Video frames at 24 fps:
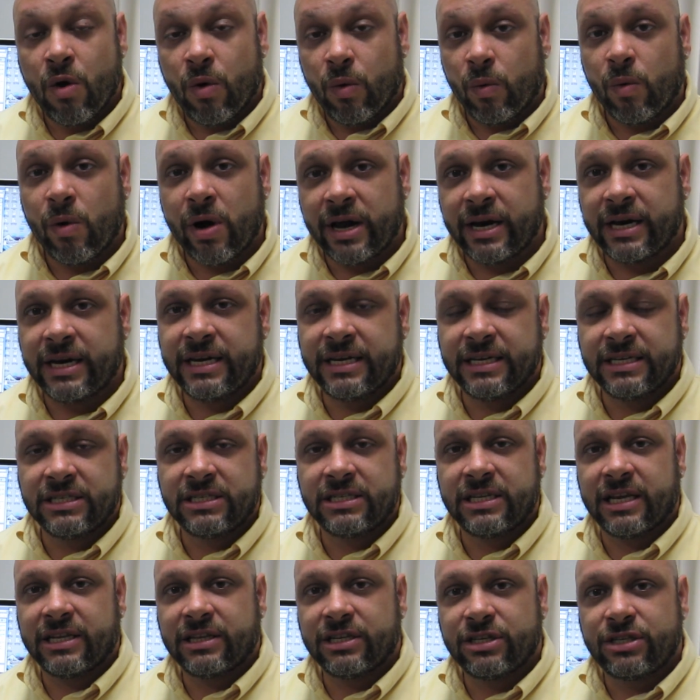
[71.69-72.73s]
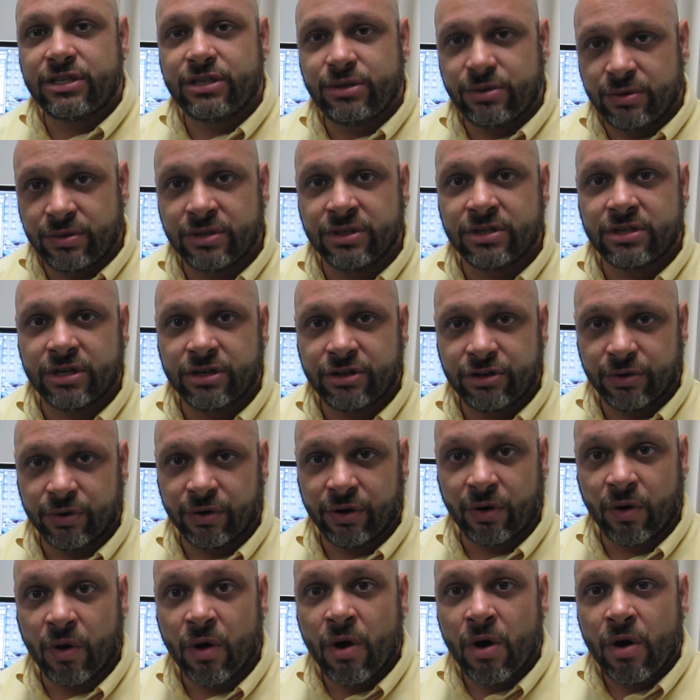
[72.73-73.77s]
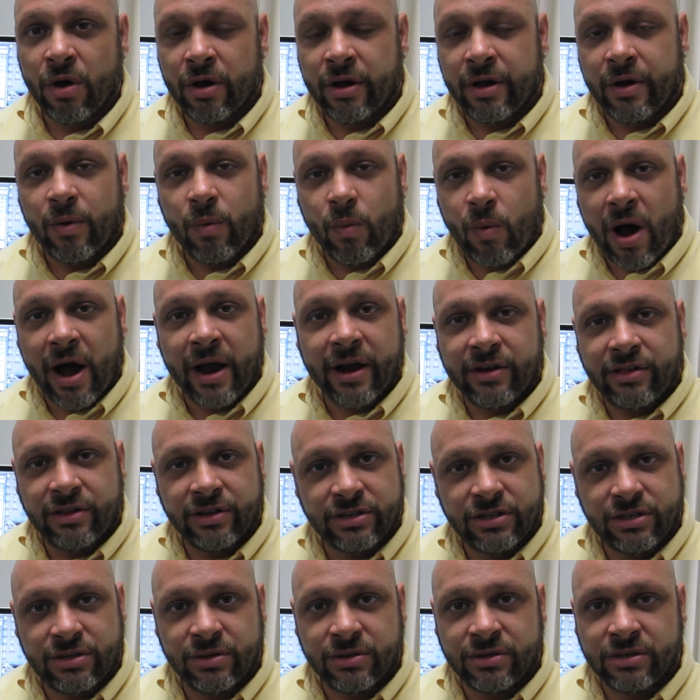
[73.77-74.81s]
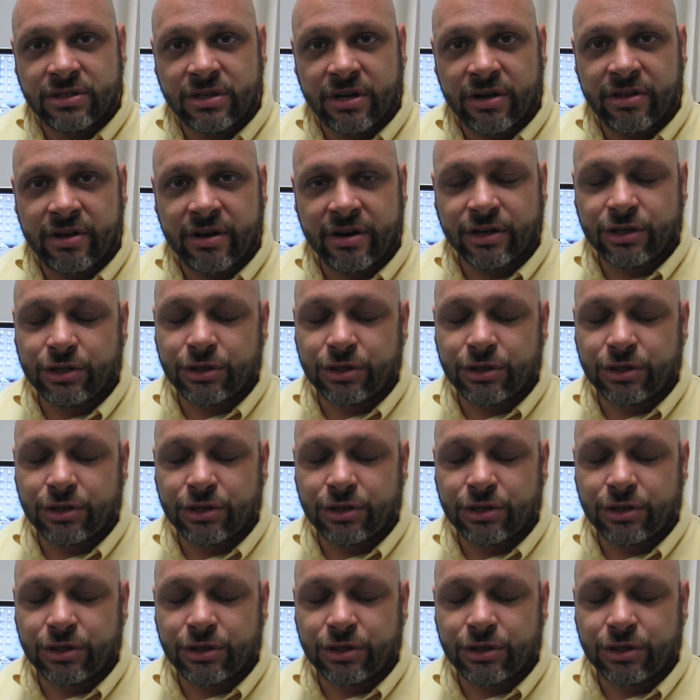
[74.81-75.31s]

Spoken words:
what it is that the students are doing, why the students are there.